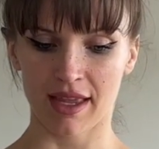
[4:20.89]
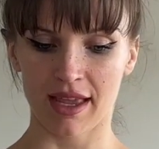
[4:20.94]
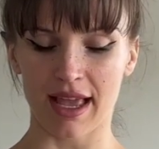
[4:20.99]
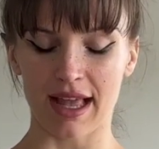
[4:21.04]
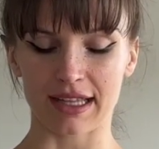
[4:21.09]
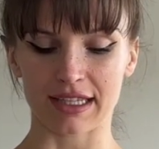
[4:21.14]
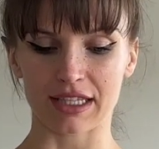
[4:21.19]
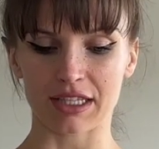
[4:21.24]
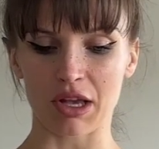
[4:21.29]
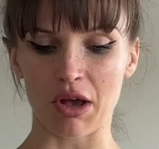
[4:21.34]

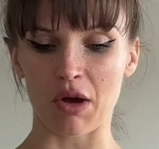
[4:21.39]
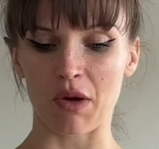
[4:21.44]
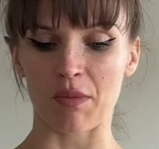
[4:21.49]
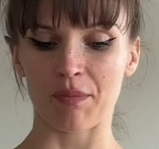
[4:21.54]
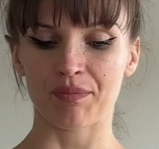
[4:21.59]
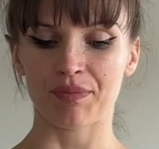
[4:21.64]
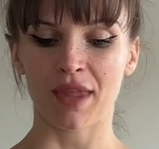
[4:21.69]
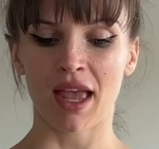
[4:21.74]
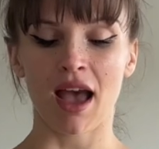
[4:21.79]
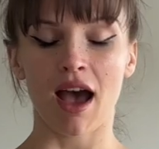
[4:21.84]
And so
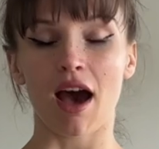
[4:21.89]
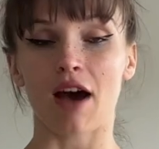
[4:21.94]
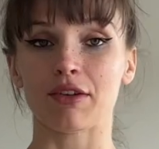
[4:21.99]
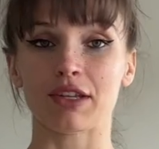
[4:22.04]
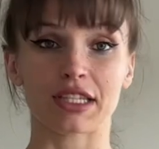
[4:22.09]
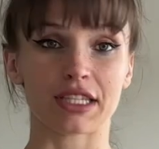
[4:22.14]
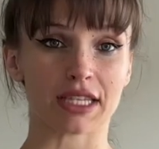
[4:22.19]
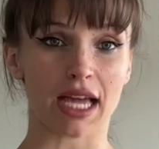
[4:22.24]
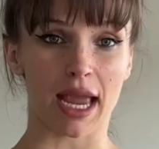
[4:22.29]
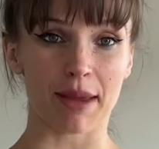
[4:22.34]
I'll
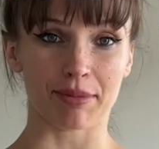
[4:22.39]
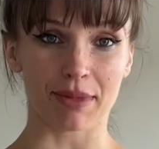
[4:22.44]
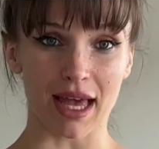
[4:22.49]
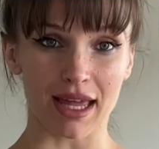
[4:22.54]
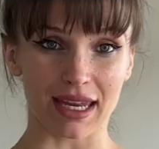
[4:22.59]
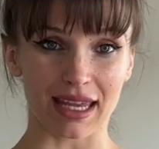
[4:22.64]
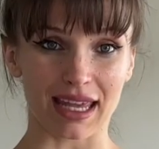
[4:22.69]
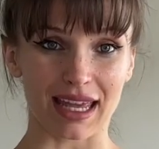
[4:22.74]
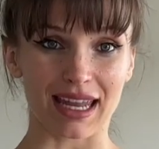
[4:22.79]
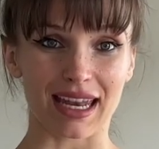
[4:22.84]
just type that
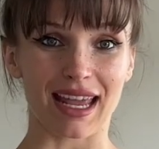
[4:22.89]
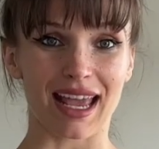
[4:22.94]
in,